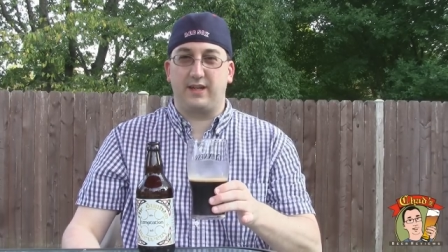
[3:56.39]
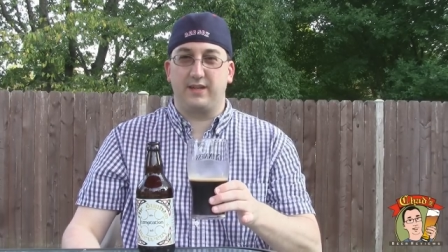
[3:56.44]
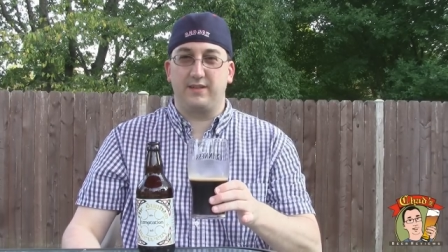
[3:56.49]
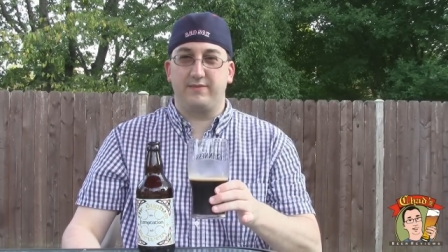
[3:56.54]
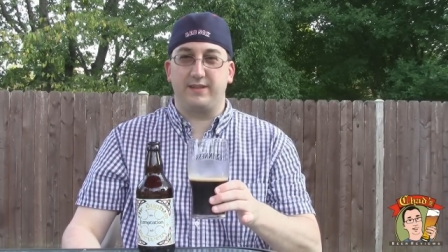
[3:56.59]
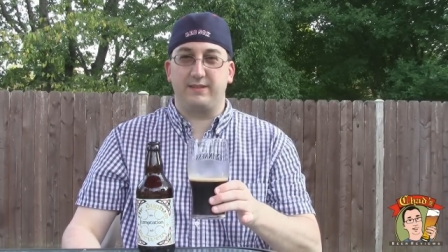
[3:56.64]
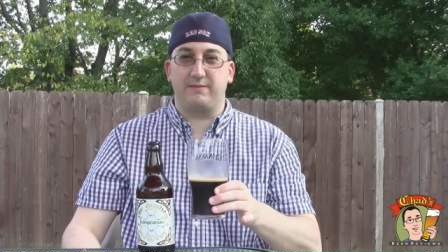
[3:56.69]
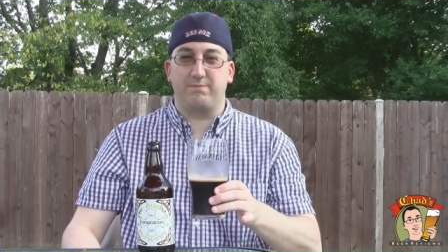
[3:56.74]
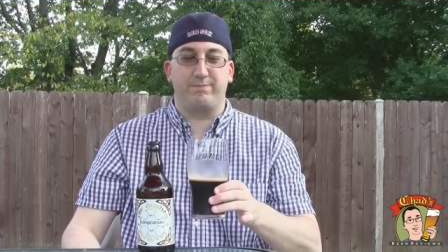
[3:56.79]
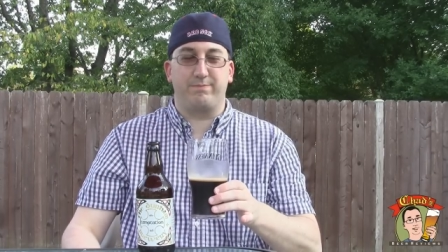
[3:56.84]
kind
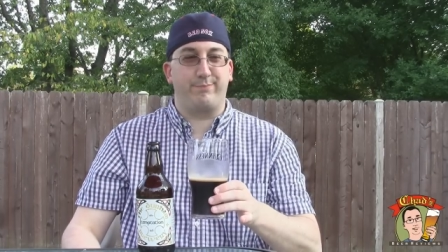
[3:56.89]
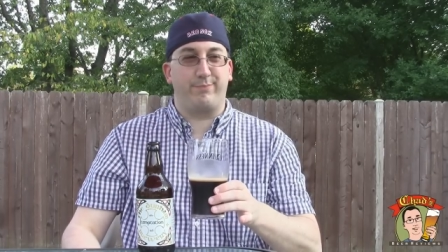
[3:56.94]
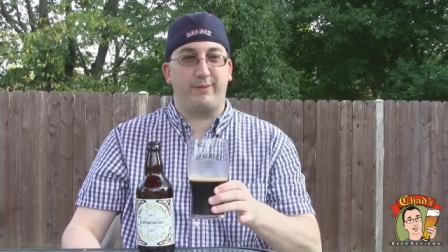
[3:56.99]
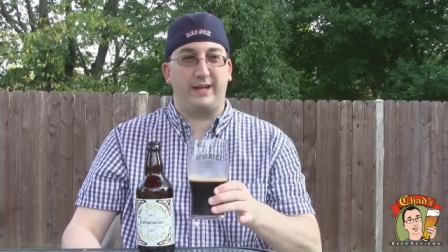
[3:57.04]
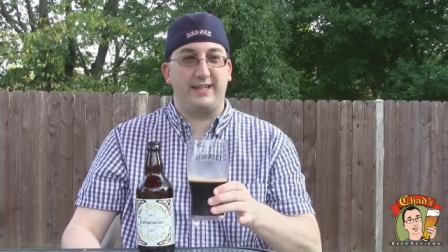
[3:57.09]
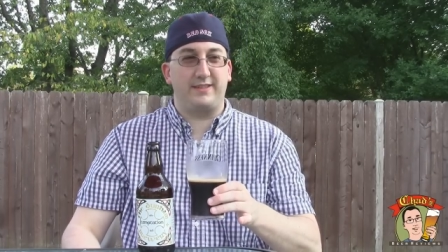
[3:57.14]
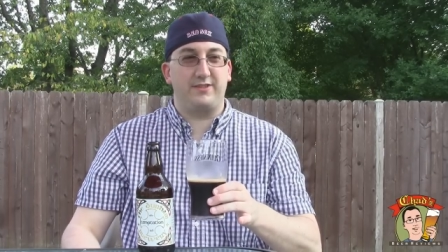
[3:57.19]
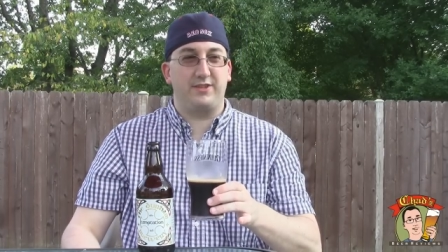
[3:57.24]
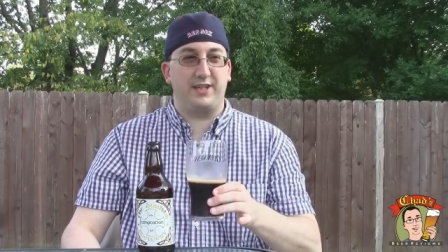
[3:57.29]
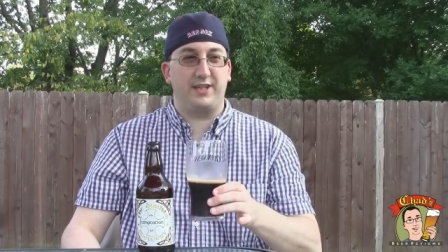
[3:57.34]
of like
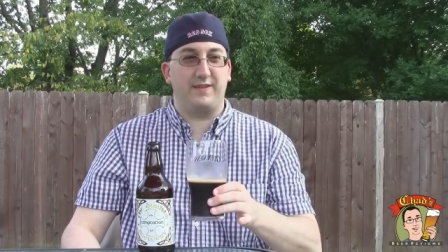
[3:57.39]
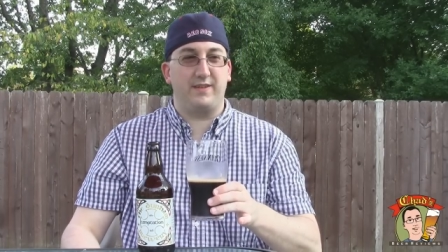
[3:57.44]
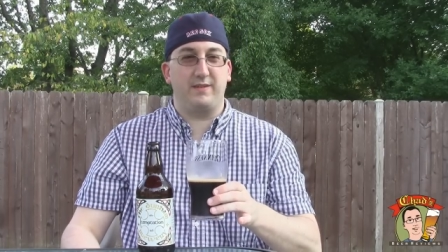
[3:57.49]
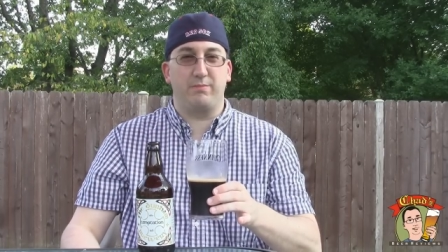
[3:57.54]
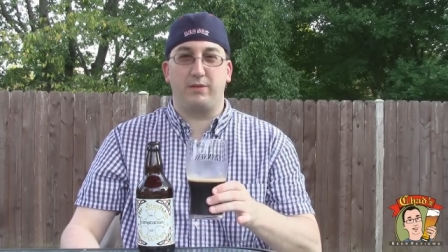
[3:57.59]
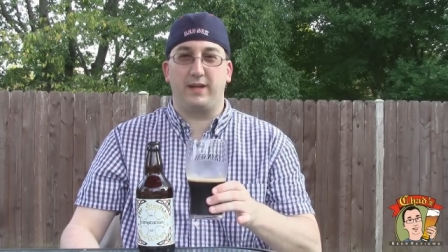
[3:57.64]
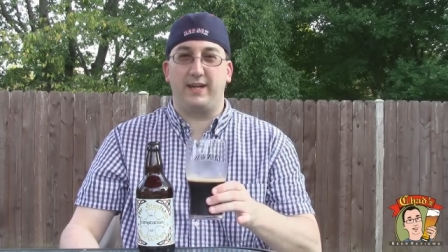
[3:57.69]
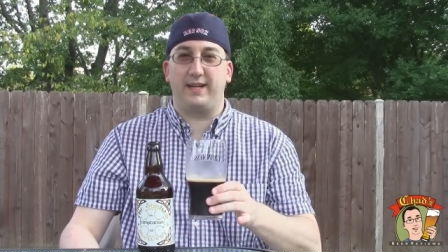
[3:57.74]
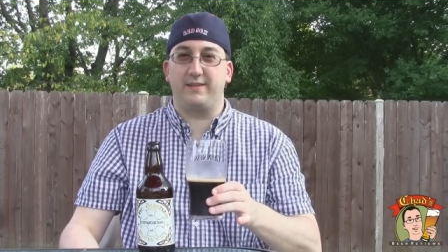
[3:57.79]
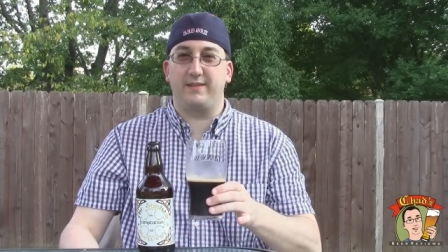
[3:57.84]
black cherry,
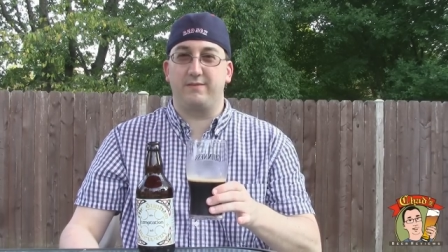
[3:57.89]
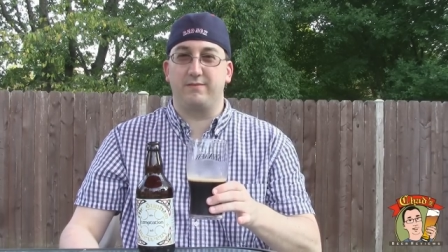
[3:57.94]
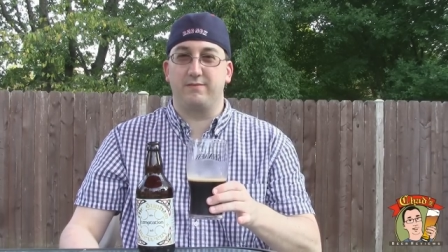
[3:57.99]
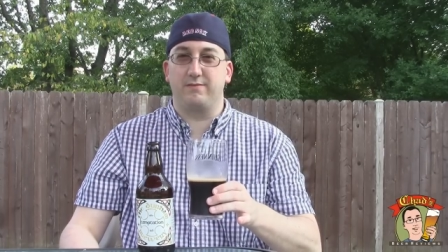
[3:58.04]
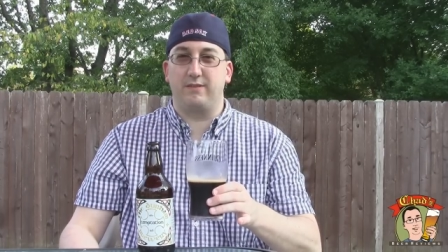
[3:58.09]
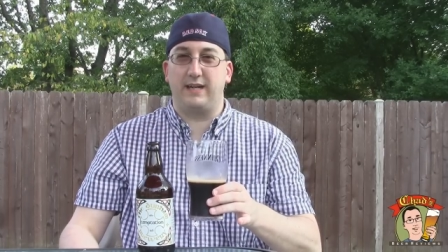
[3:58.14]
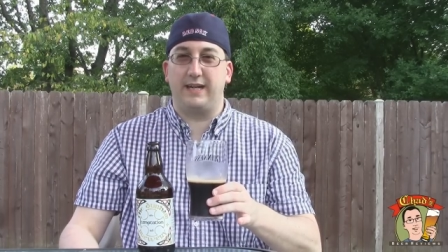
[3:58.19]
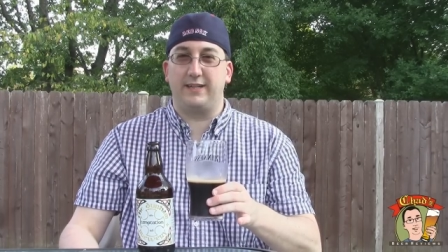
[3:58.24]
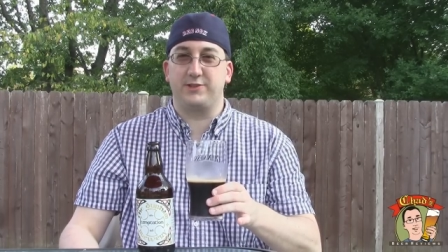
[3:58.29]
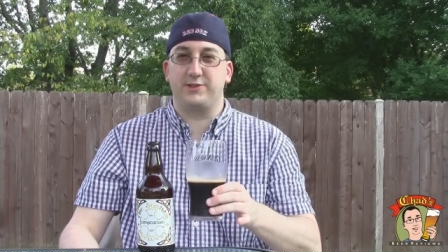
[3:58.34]
black
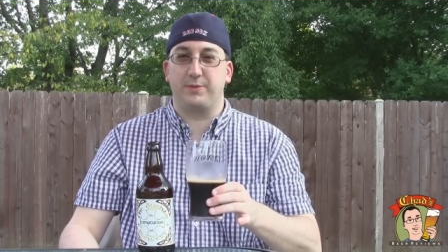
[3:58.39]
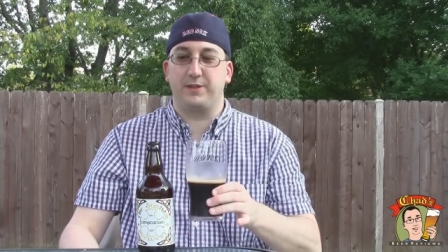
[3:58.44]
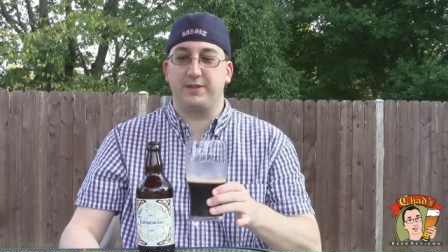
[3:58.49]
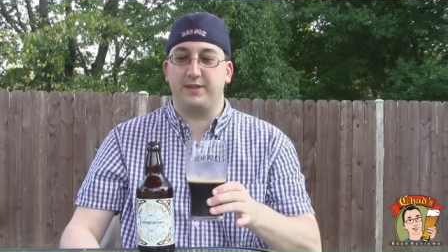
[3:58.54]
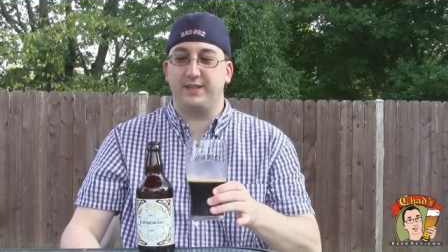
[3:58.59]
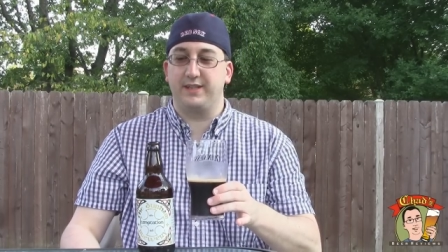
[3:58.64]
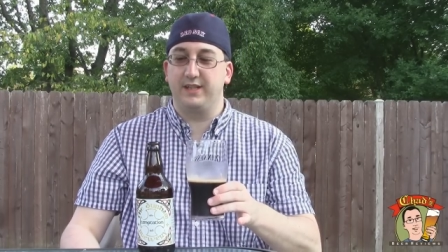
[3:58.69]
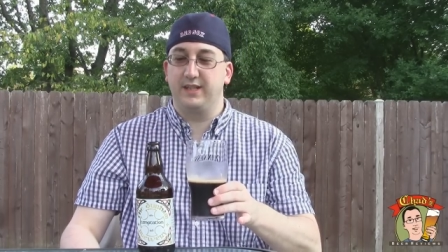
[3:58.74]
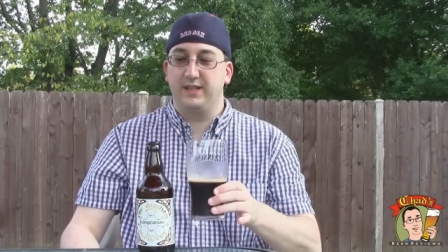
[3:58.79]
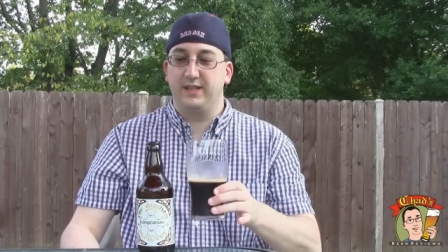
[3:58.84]

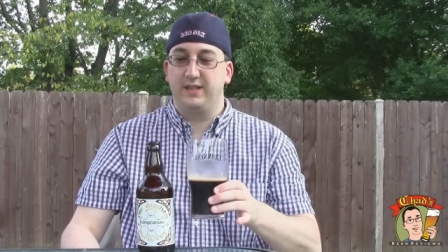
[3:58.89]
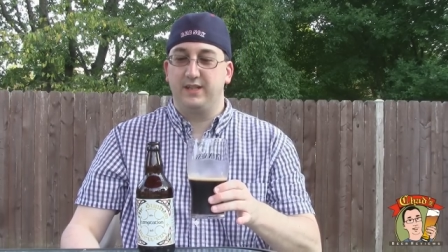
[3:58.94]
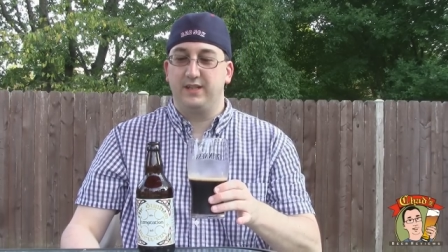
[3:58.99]
raspberry,